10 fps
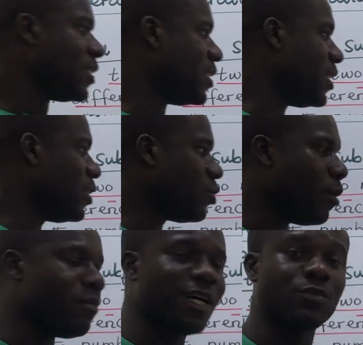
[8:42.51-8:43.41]
the
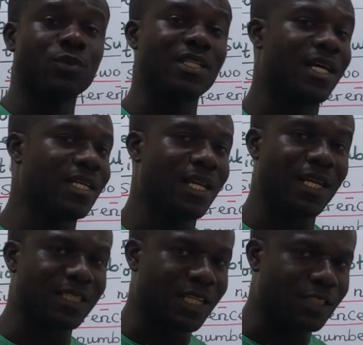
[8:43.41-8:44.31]
numbers with any
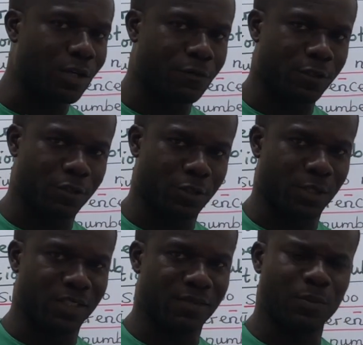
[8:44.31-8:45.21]
letters of your choice.